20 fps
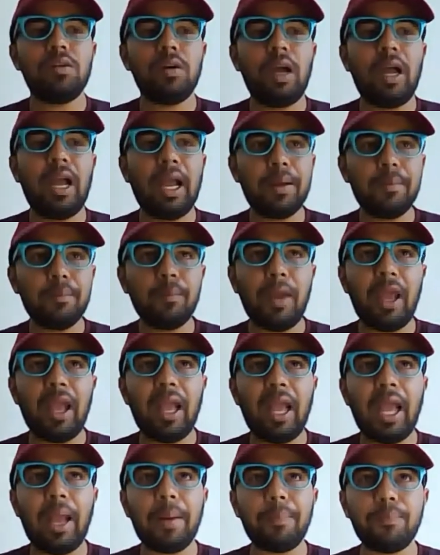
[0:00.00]
I'm
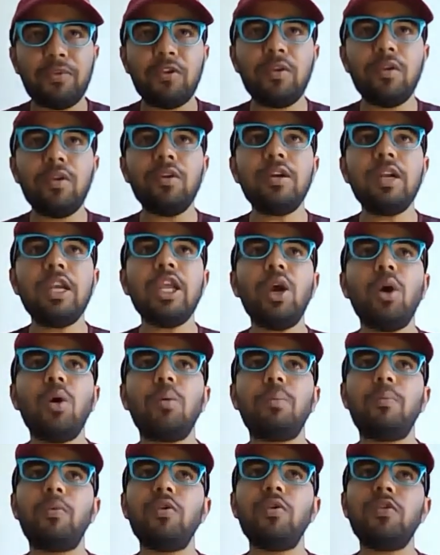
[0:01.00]
absolutely
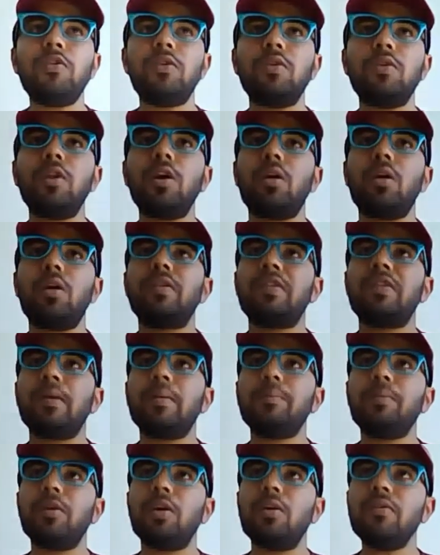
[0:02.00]
opposed to the
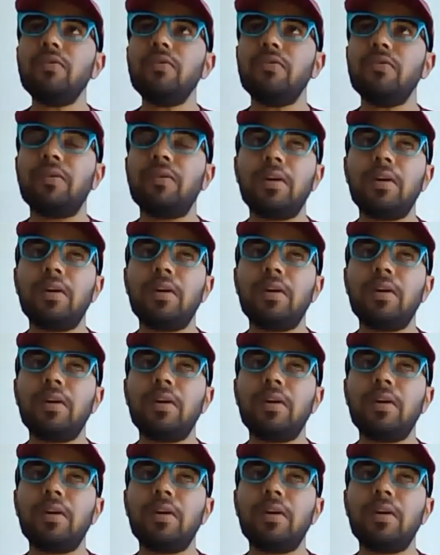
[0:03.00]
concept of